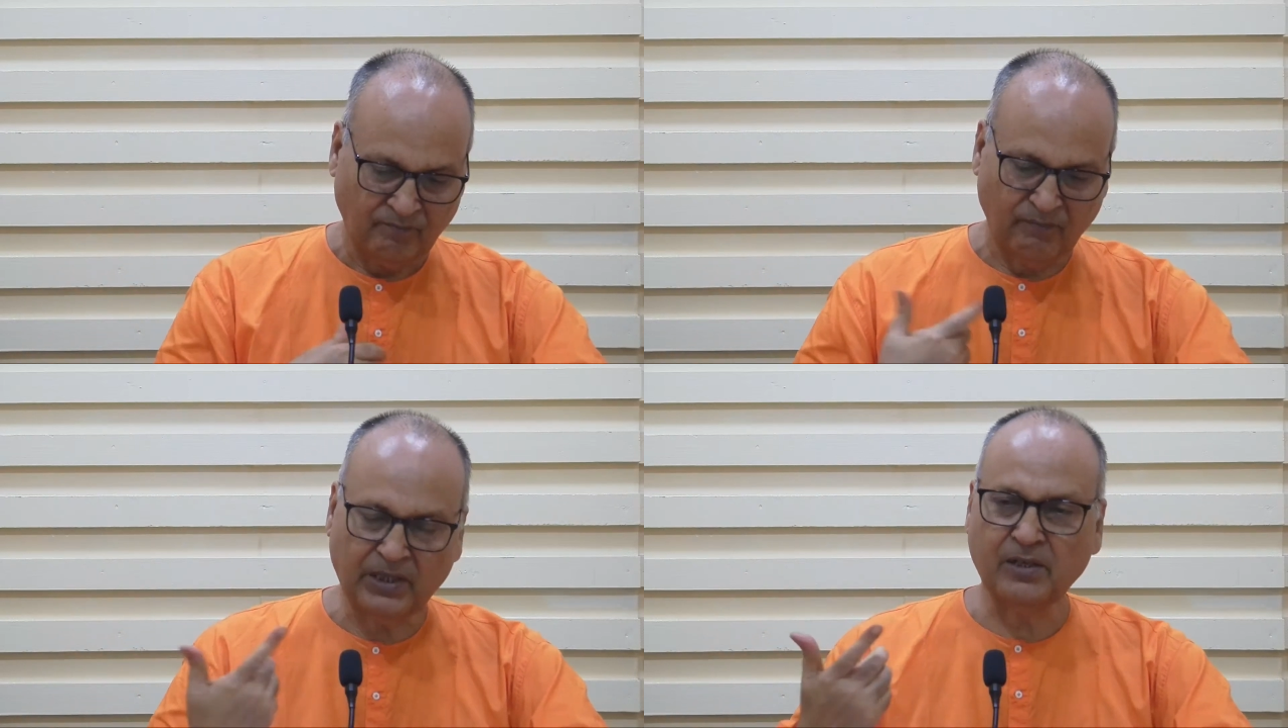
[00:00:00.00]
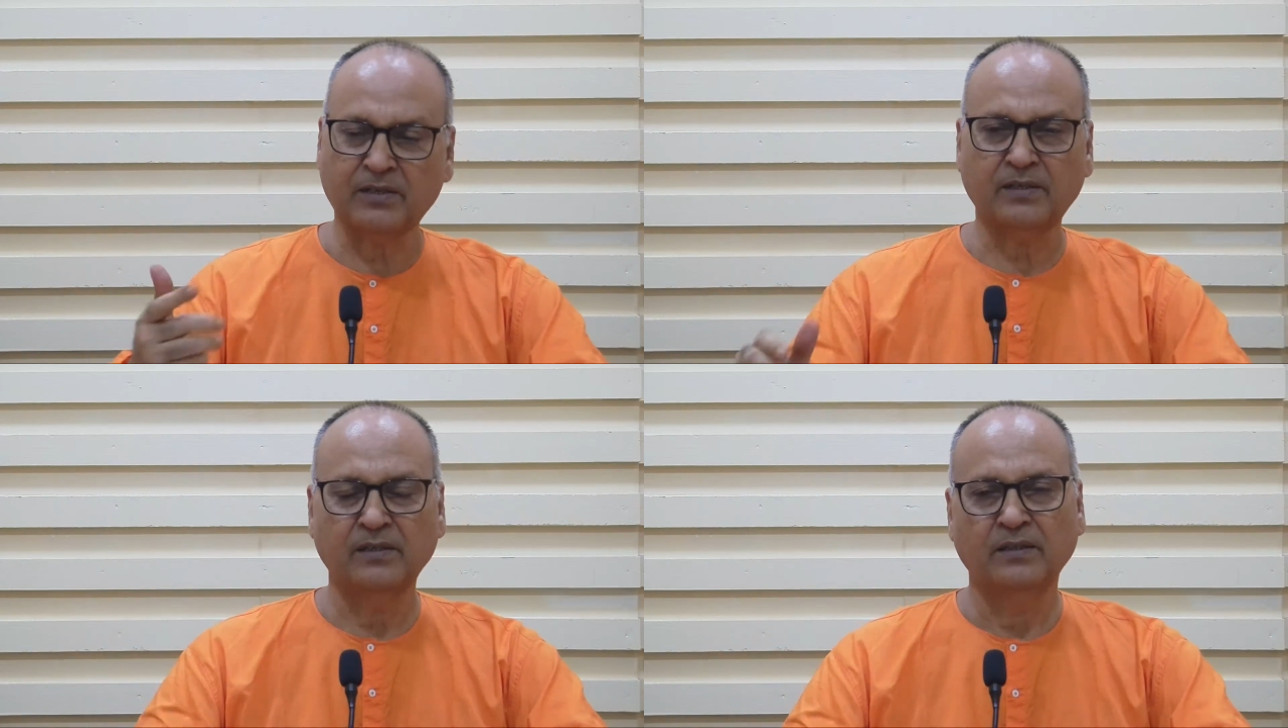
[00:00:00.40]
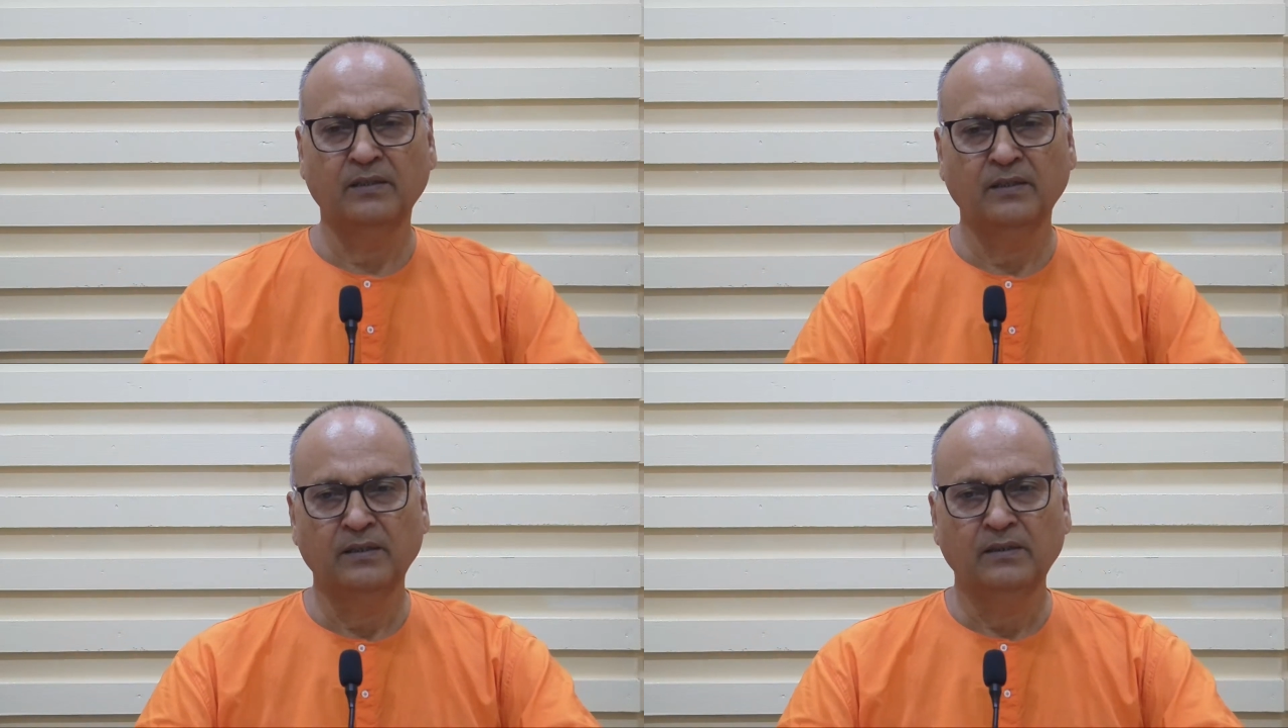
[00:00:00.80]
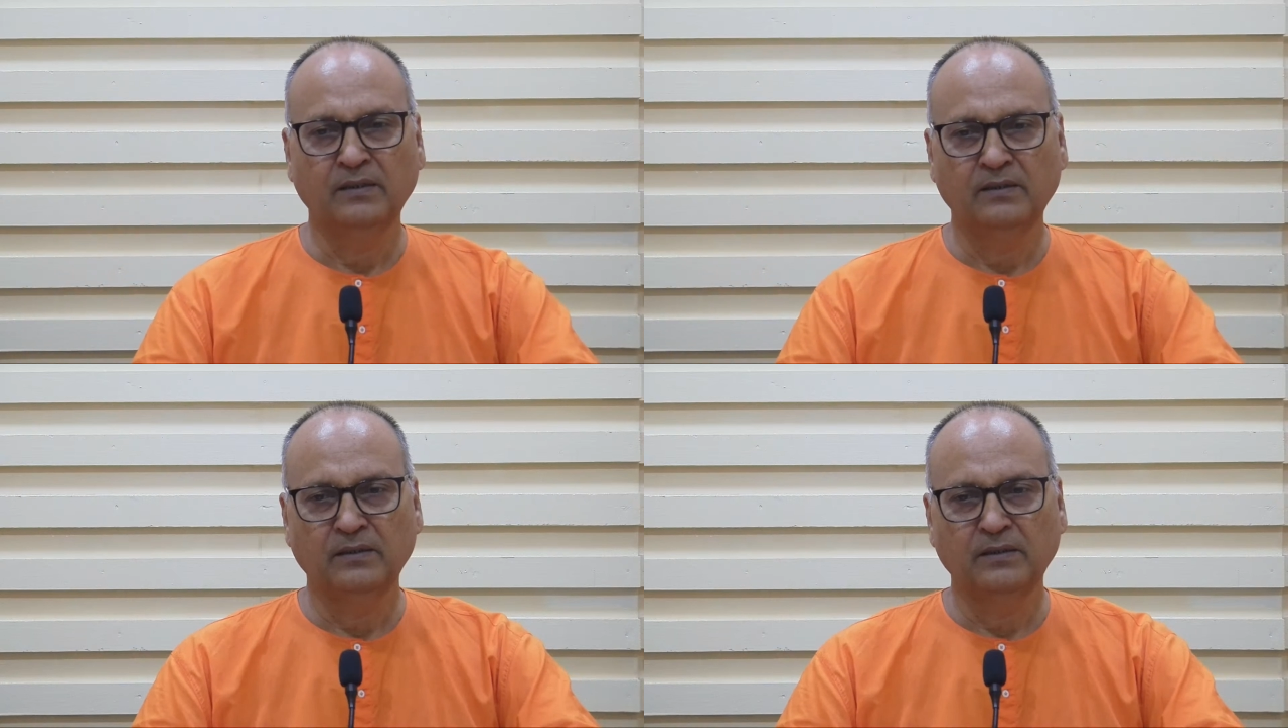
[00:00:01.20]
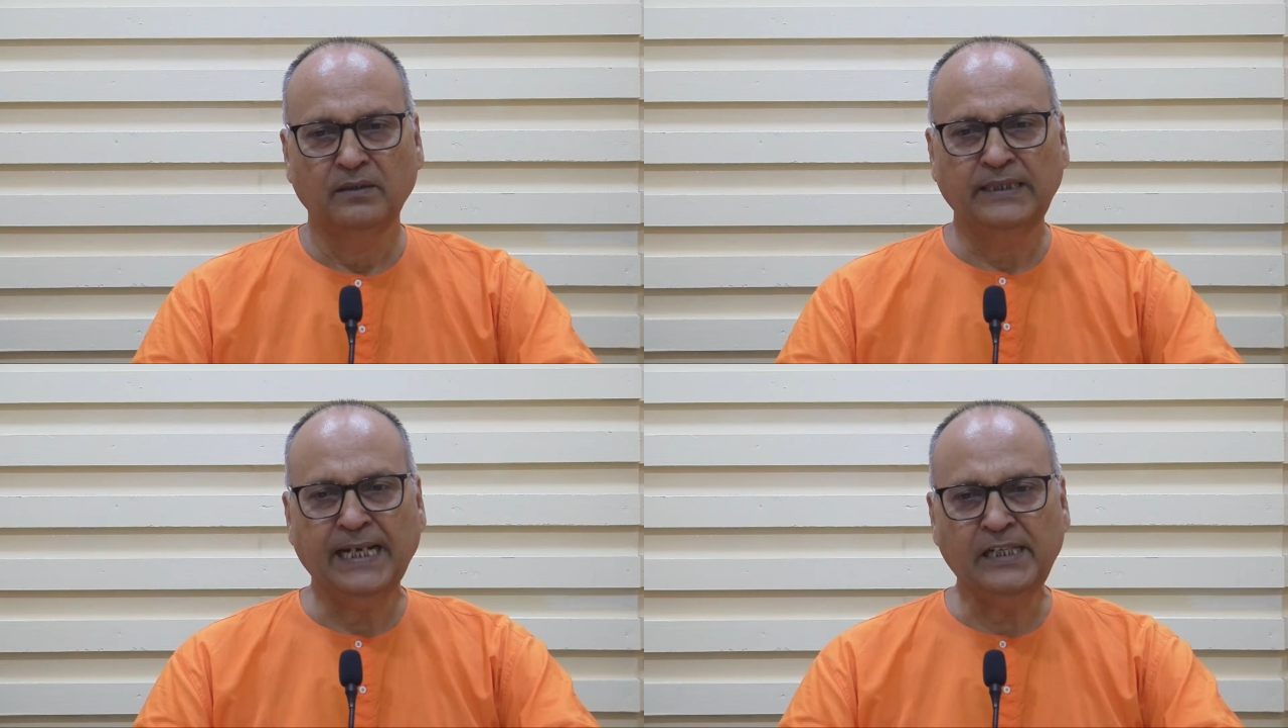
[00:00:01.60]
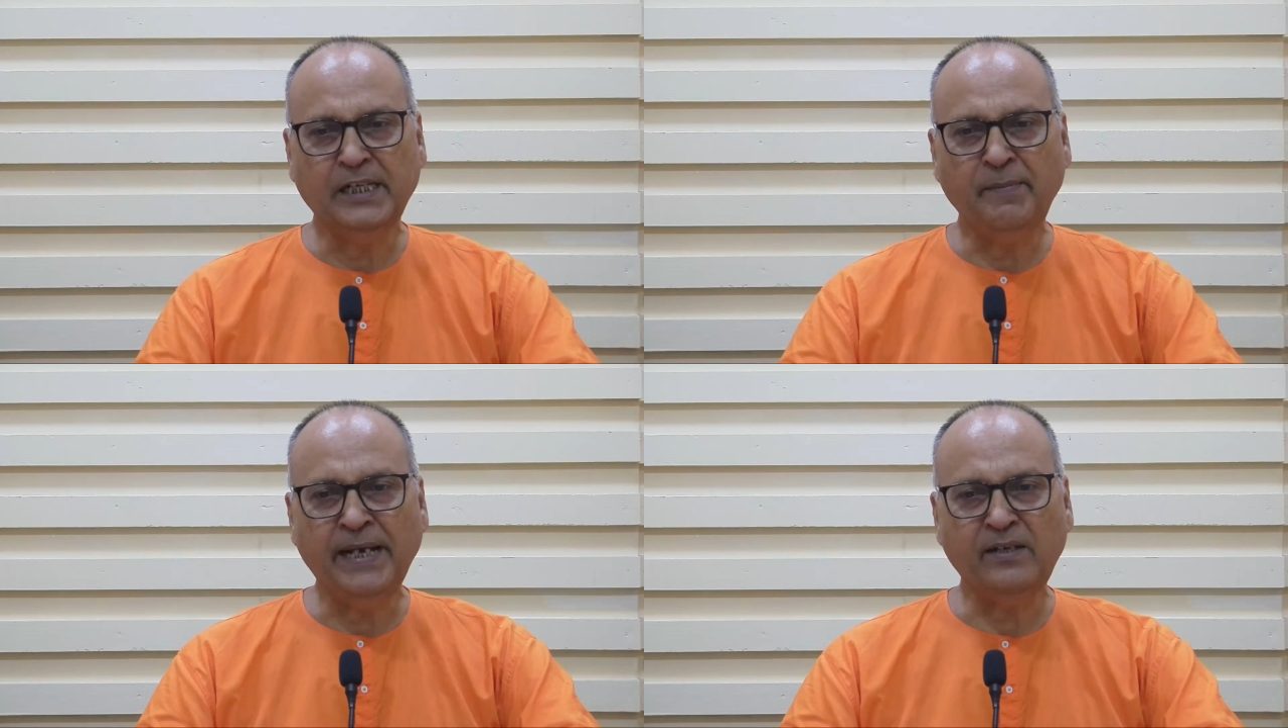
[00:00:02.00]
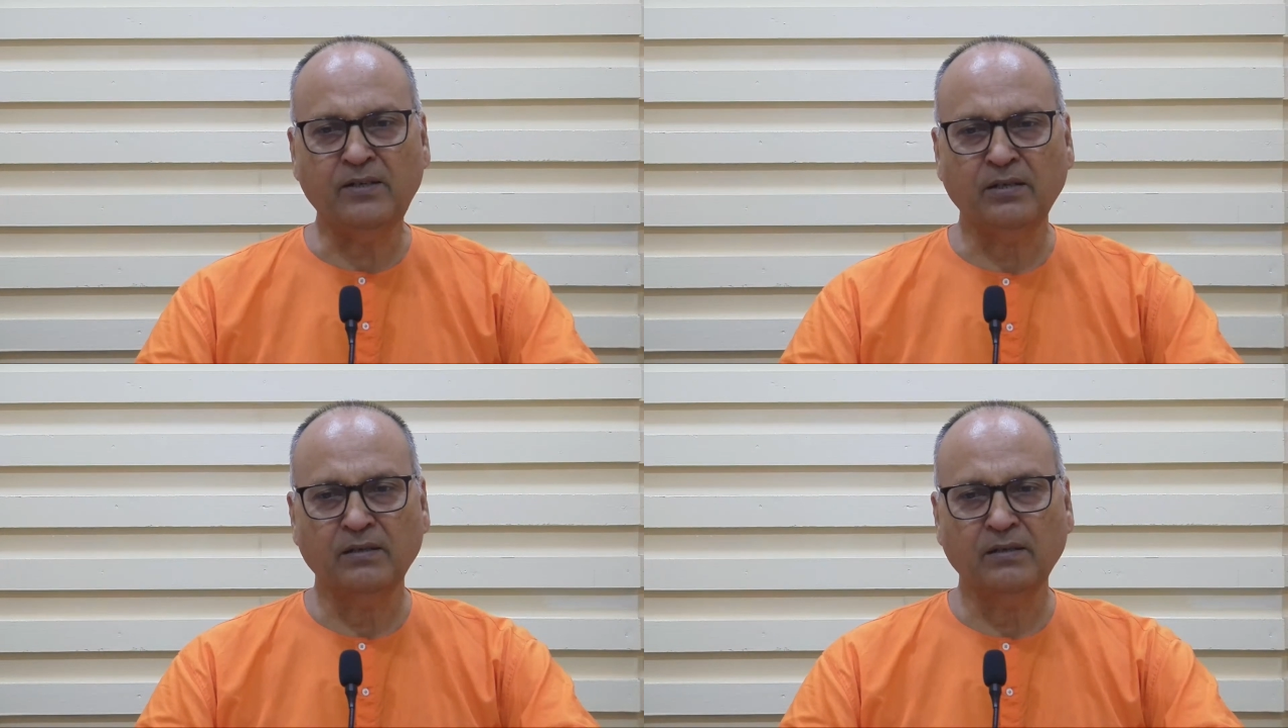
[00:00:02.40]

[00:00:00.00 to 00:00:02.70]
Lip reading: Because the ultimate